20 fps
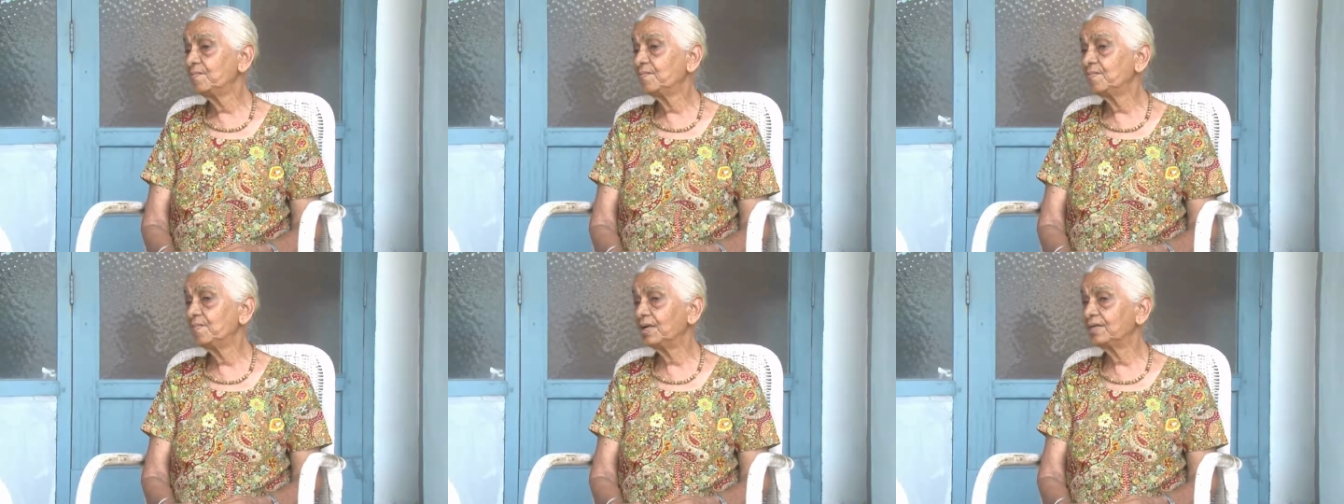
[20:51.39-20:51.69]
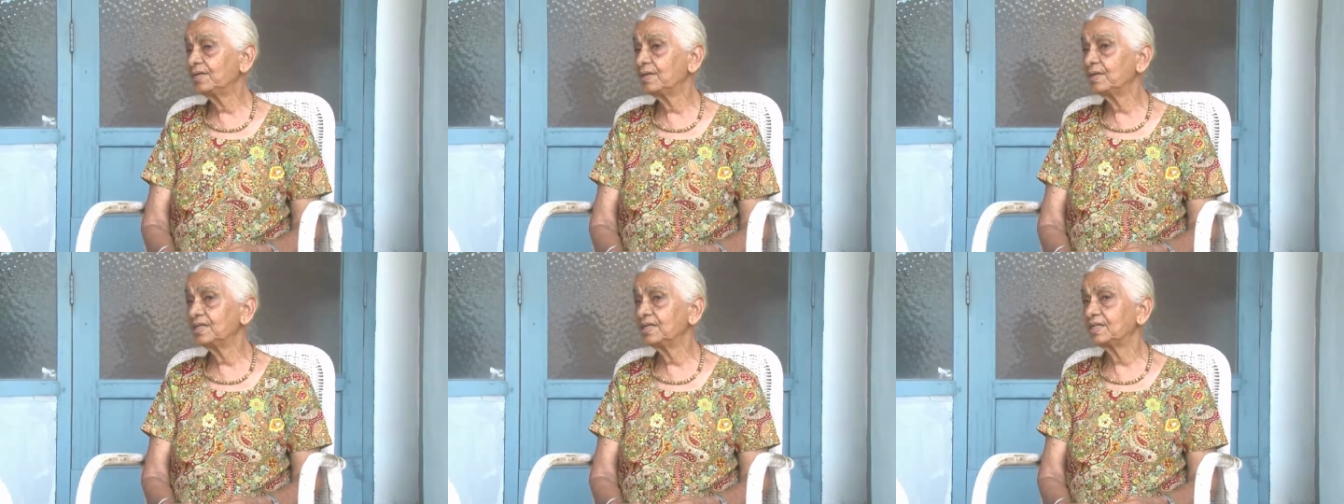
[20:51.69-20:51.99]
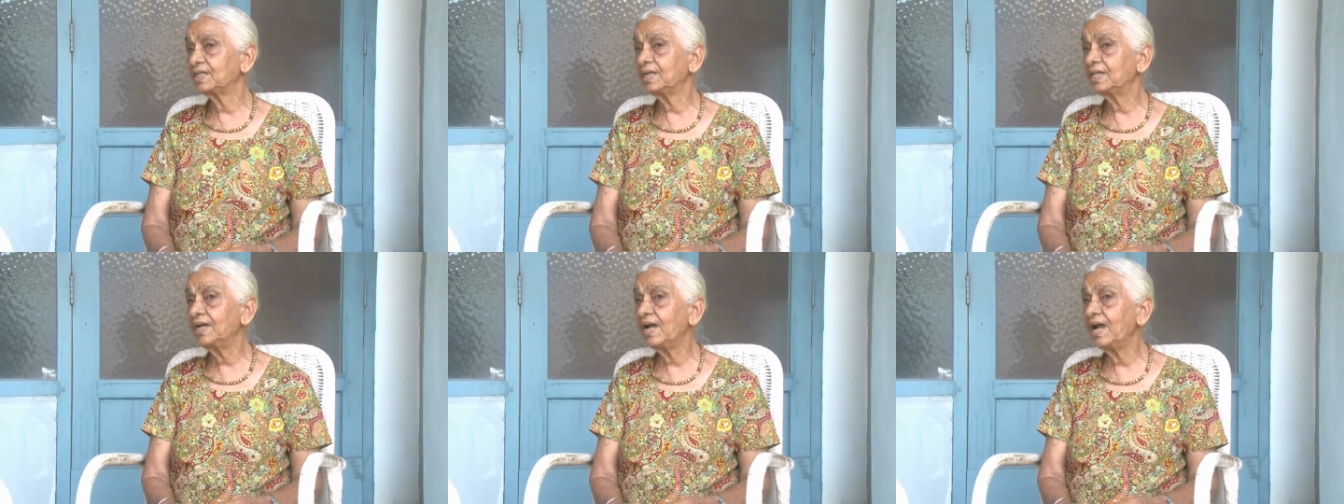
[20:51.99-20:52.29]
But
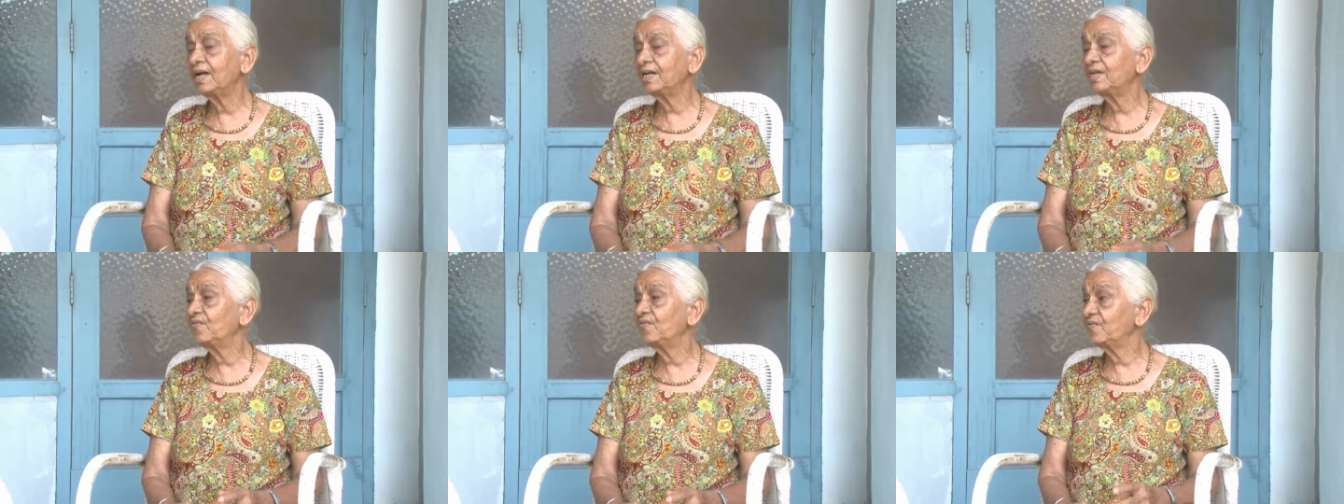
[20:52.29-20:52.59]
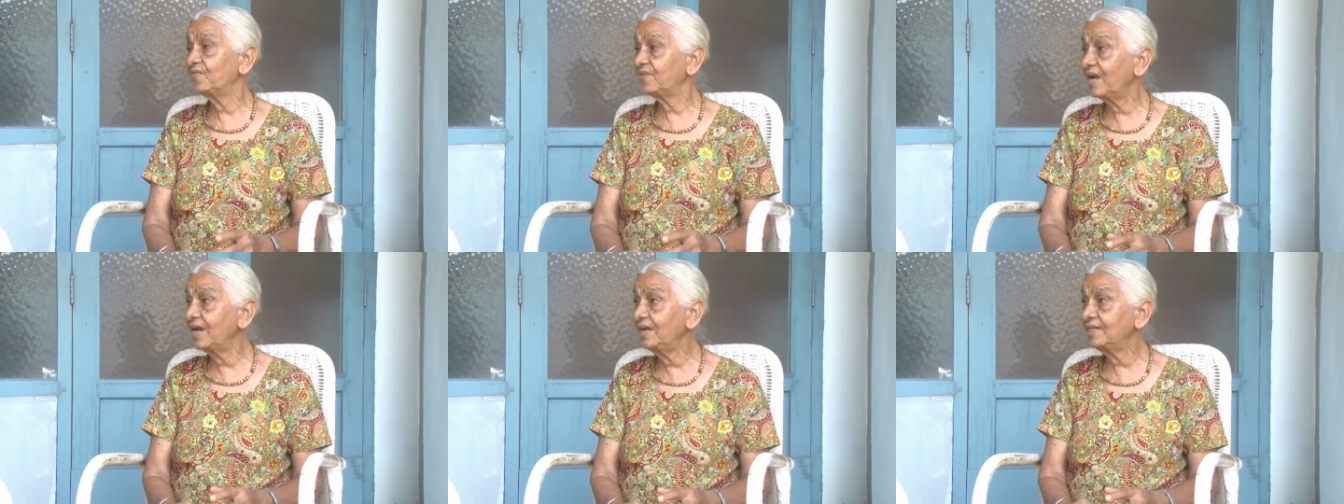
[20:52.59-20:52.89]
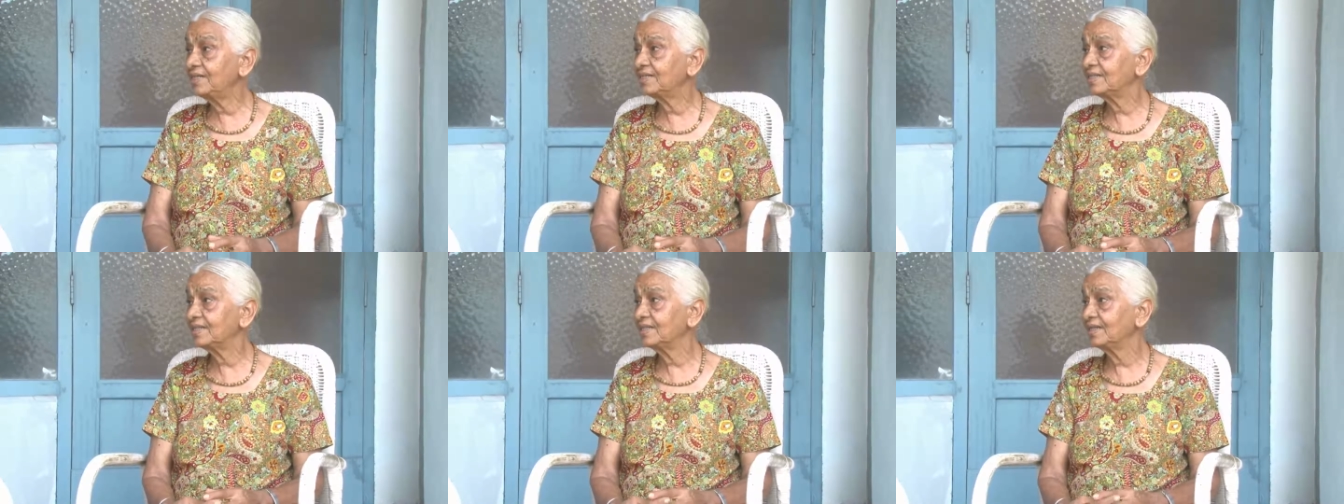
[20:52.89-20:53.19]
she had a
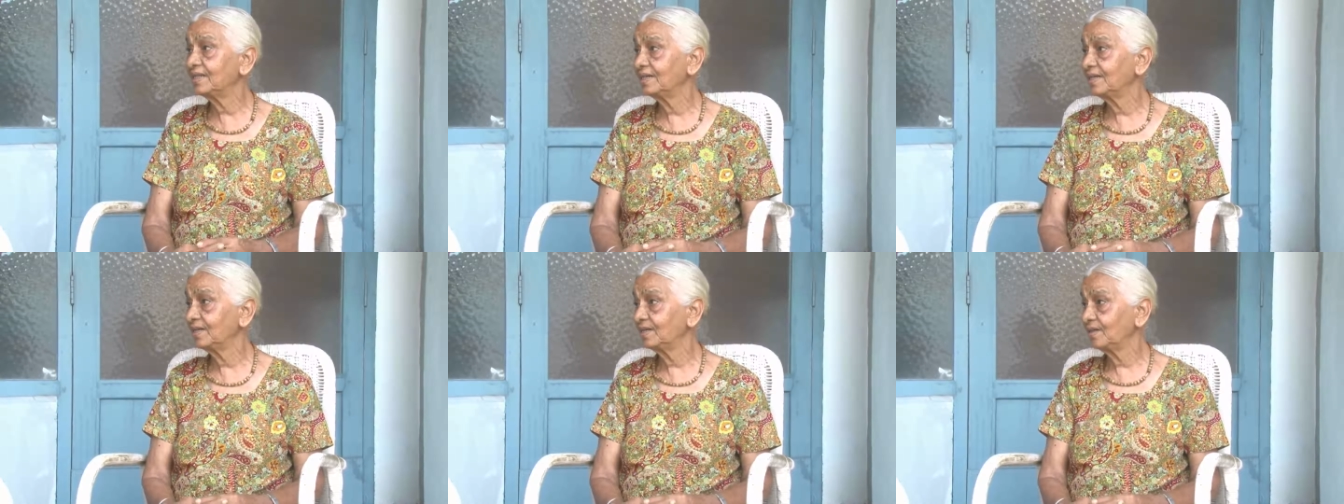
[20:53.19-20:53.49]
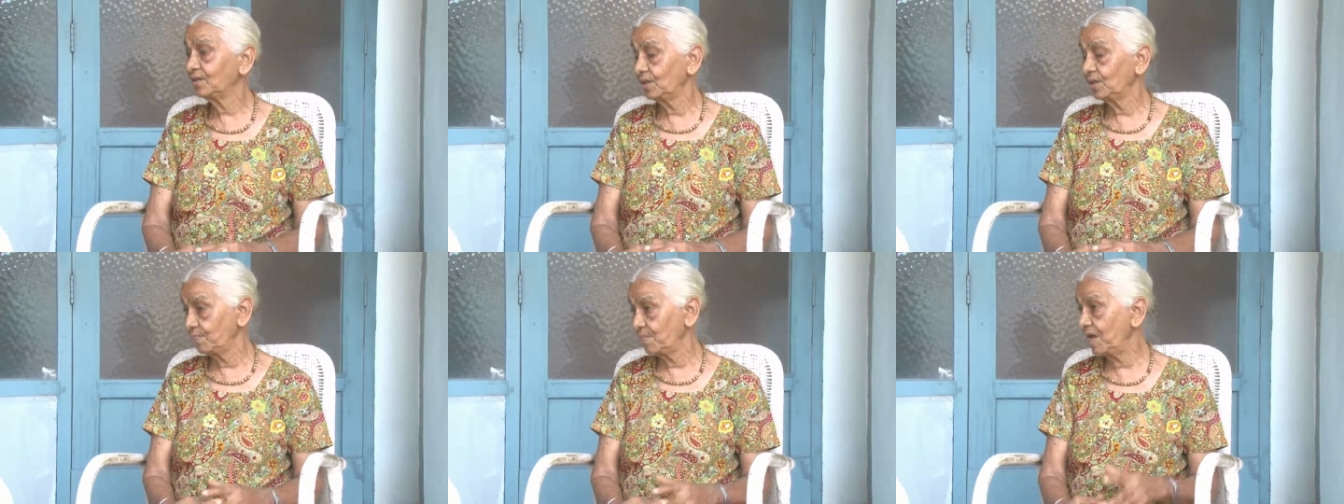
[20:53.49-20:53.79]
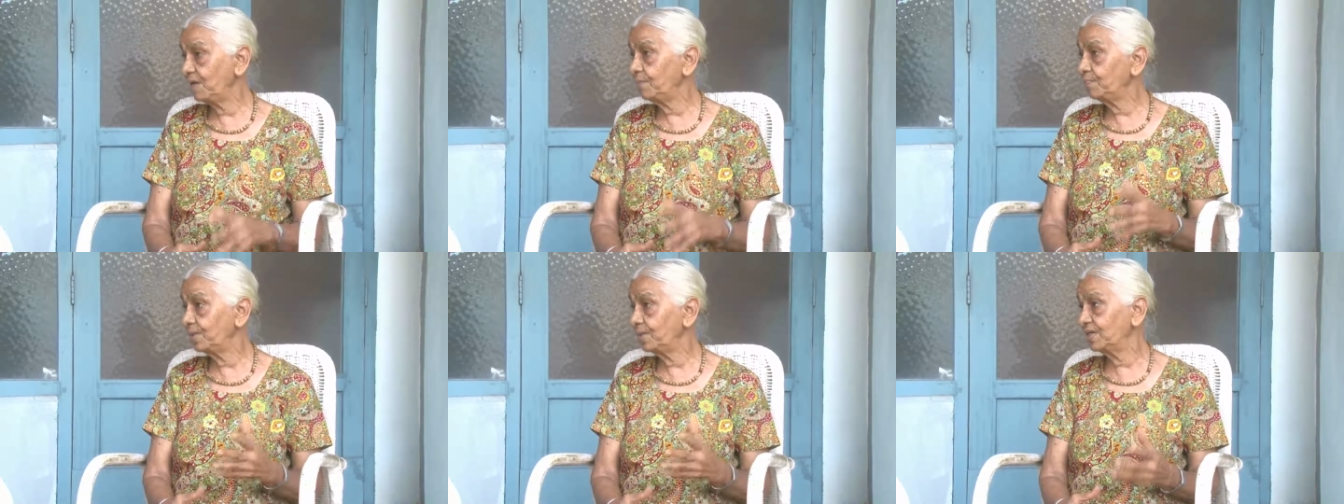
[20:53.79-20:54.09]
friend, the
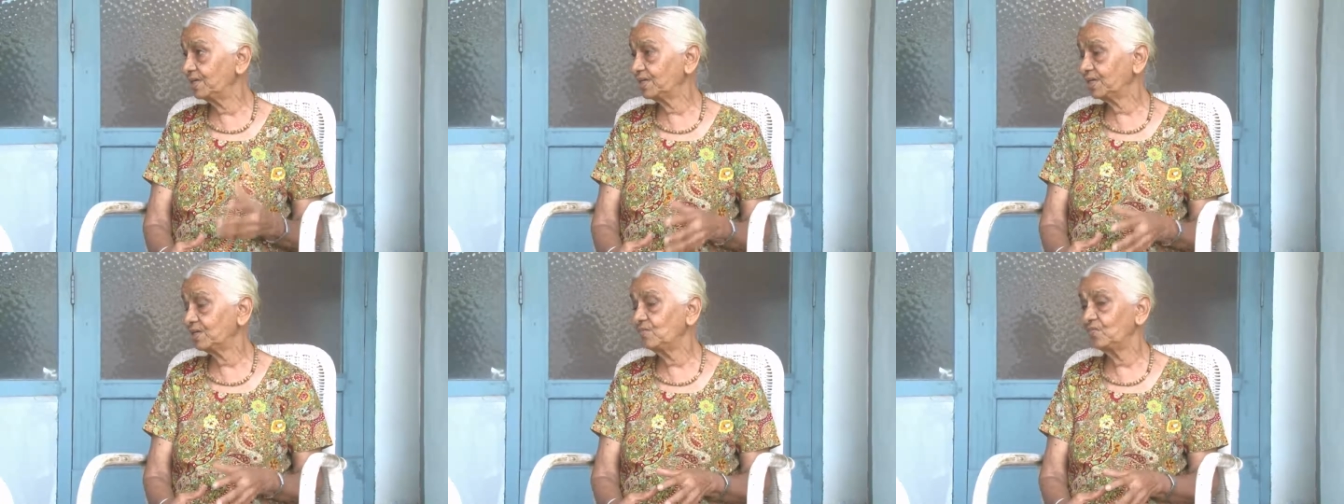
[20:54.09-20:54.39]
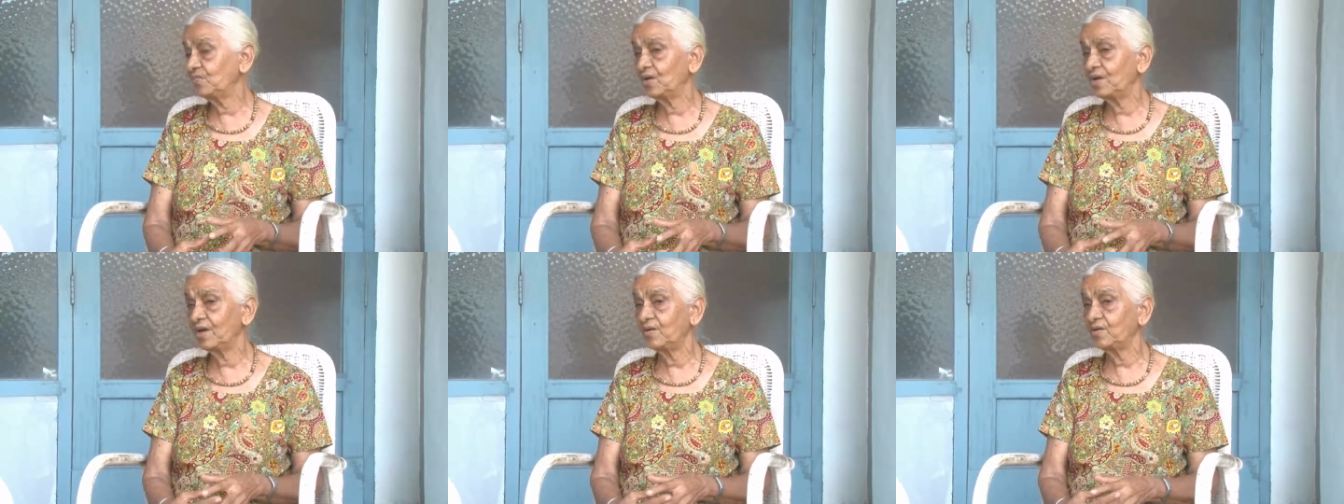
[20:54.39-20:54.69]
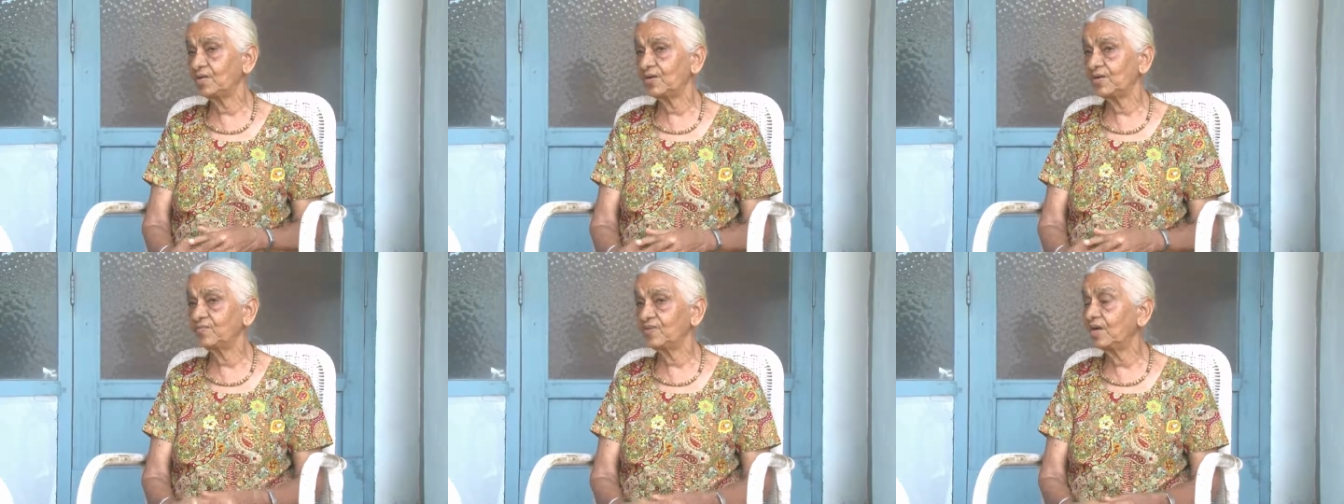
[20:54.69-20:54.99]
main person
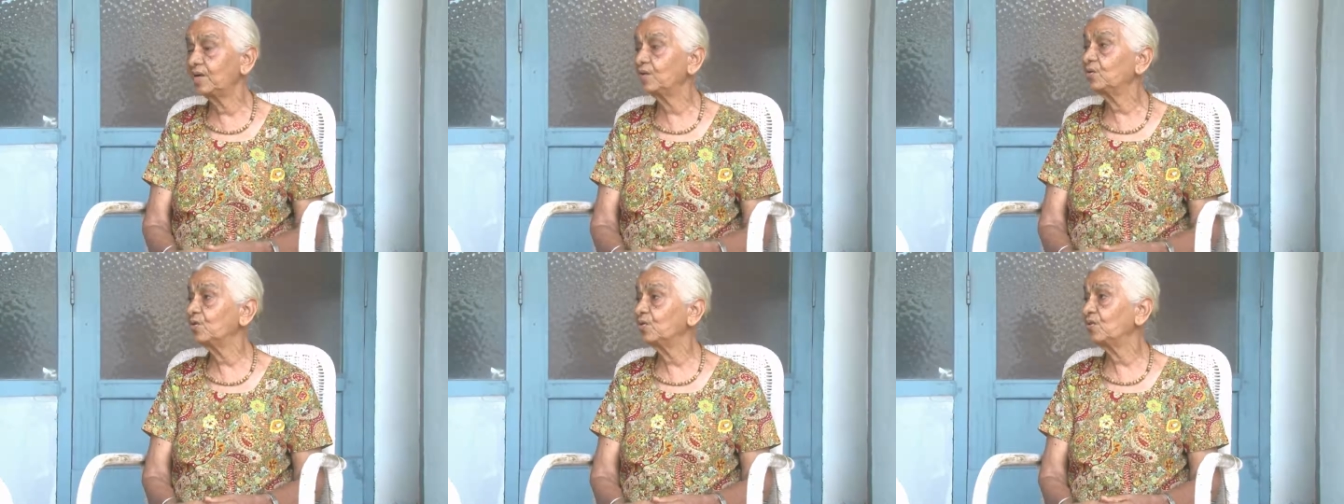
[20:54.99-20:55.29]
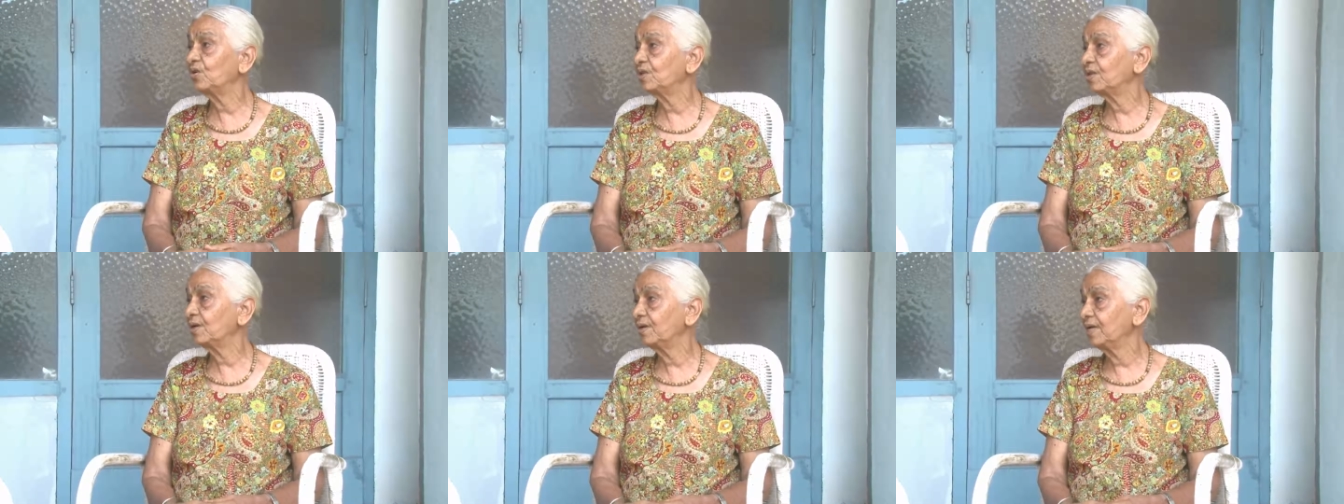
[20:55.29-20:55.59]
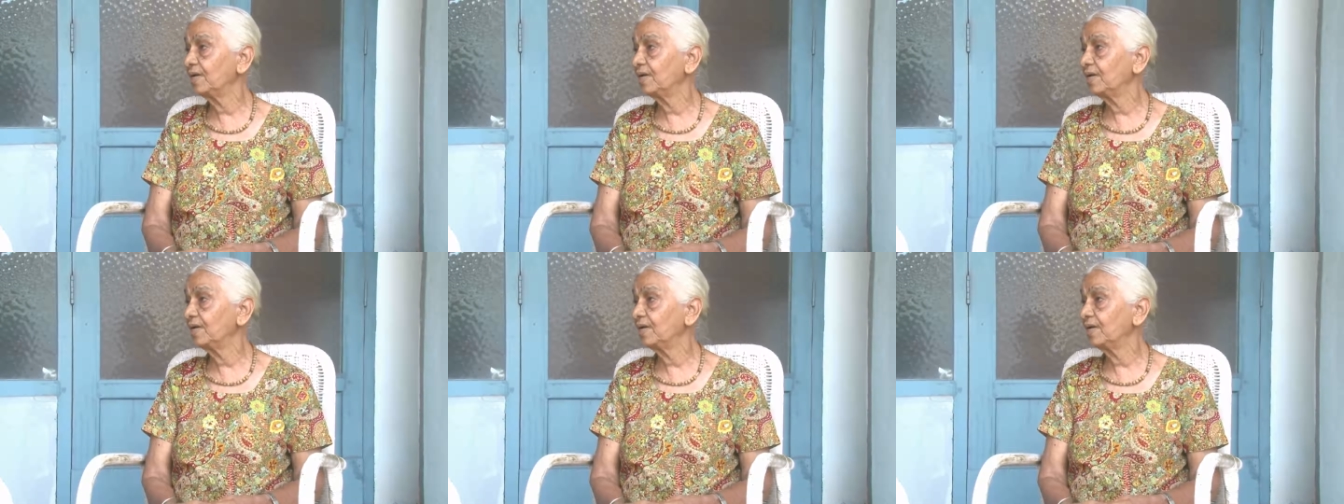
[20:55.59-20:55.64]
was a friend who was